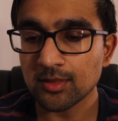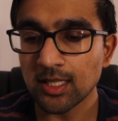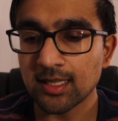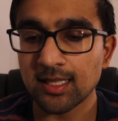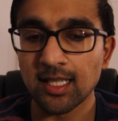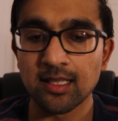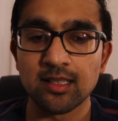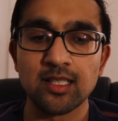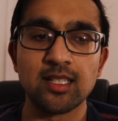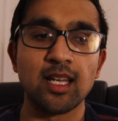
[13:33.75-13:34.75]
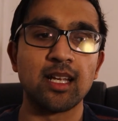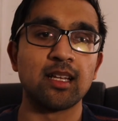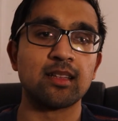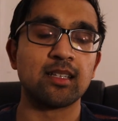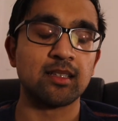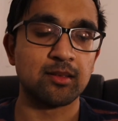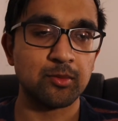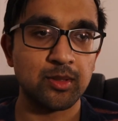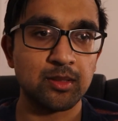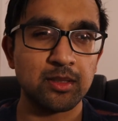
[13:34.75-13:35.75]
at the end of the day, I think
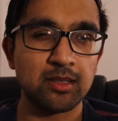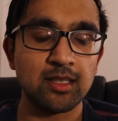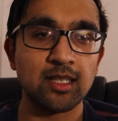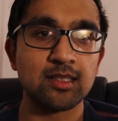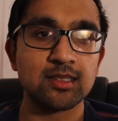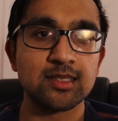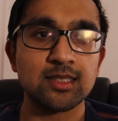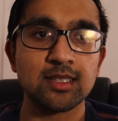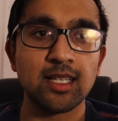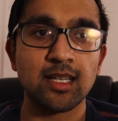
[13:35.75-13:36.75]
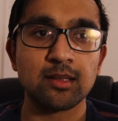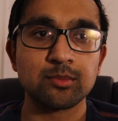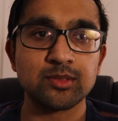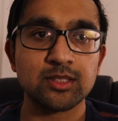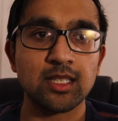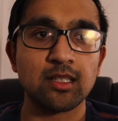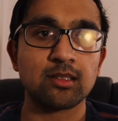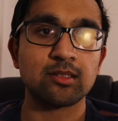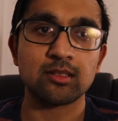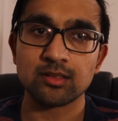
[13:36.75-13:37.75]
in the ending scene, Adam's
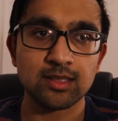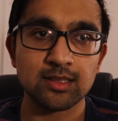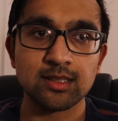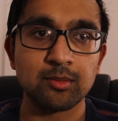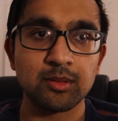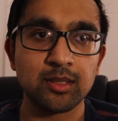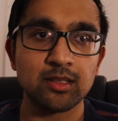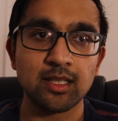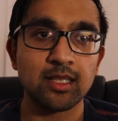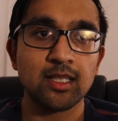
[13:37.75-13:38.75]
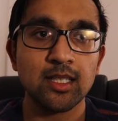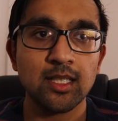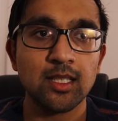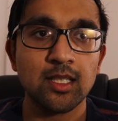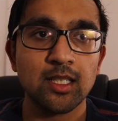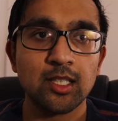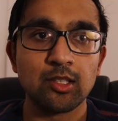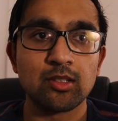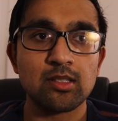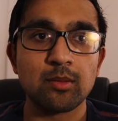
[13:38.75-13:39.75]
character says something like,
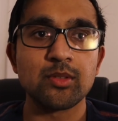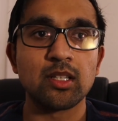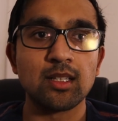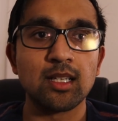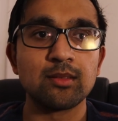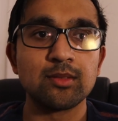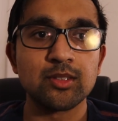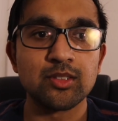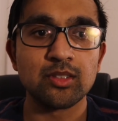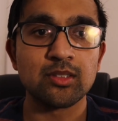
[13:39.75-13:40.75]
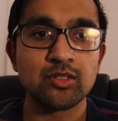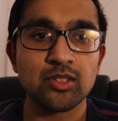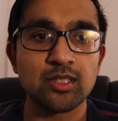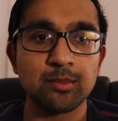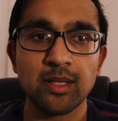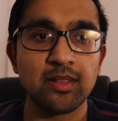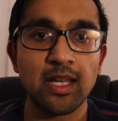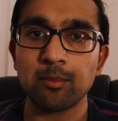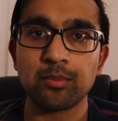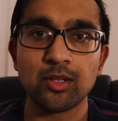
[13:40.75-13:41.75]
in terms of love, it's just about
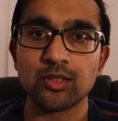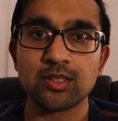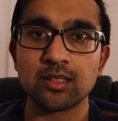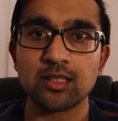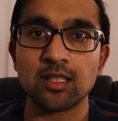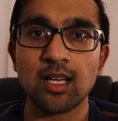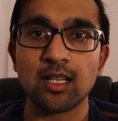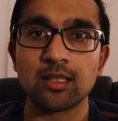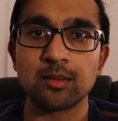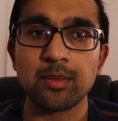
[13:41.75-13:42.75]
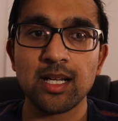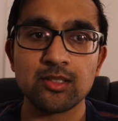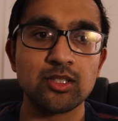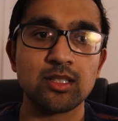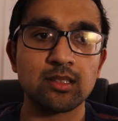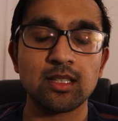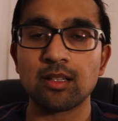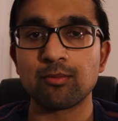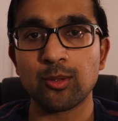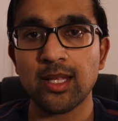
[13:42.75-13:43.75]
that person and not imagining
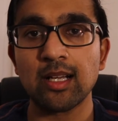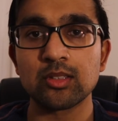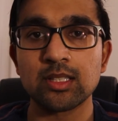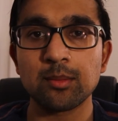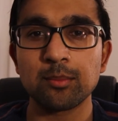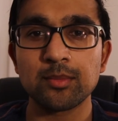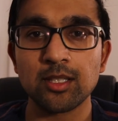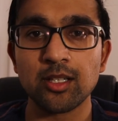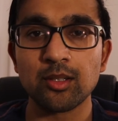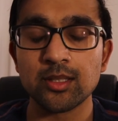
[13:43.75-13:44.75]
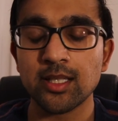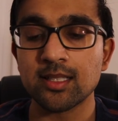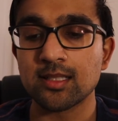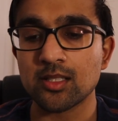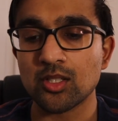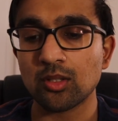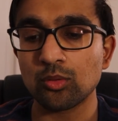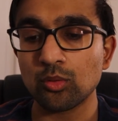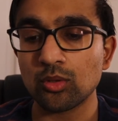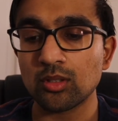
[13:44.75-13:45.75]
life without them. And that's such a
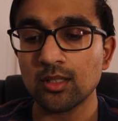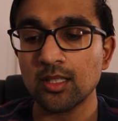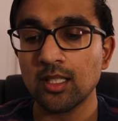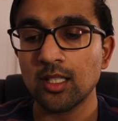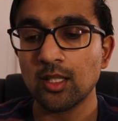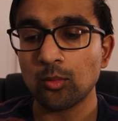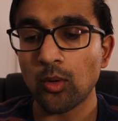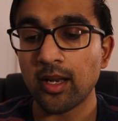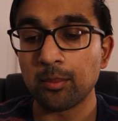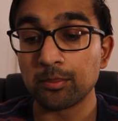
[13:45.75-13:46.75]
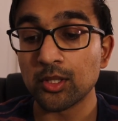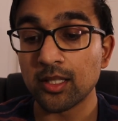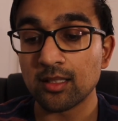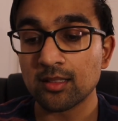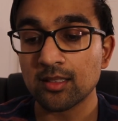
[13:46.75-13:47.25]
cool way to put it.